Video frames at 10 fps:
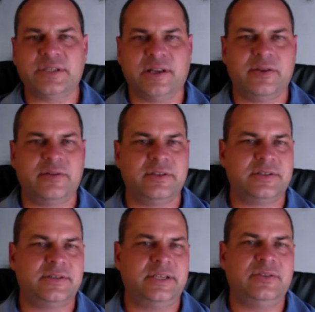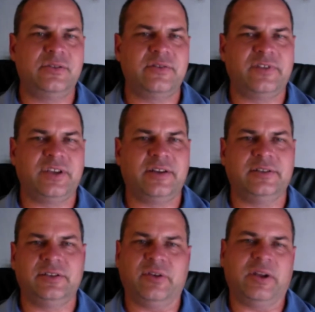load this into the vehicle
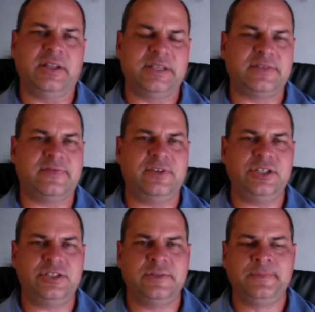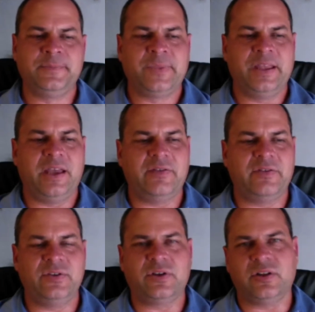and run it as a fridge, have a
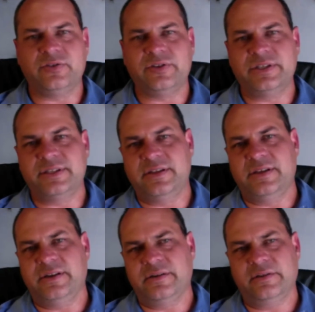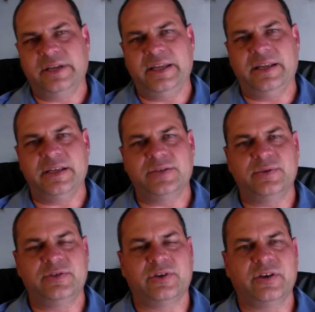few cold drinks in there, and as we
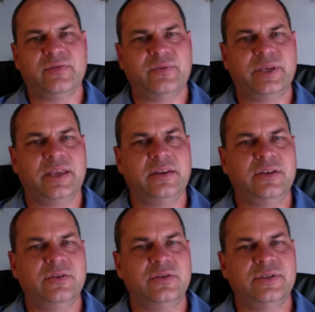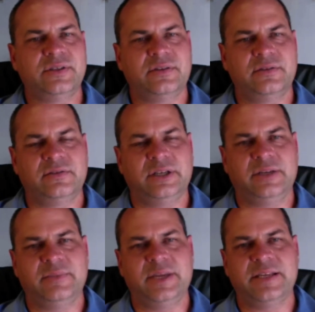drive we can use it
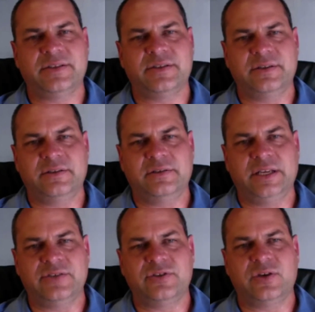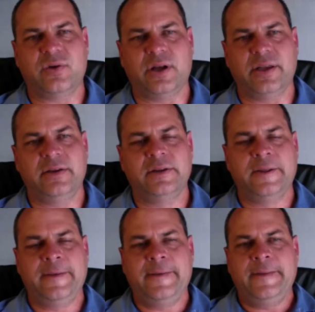as required.
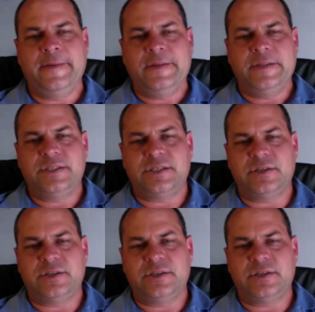So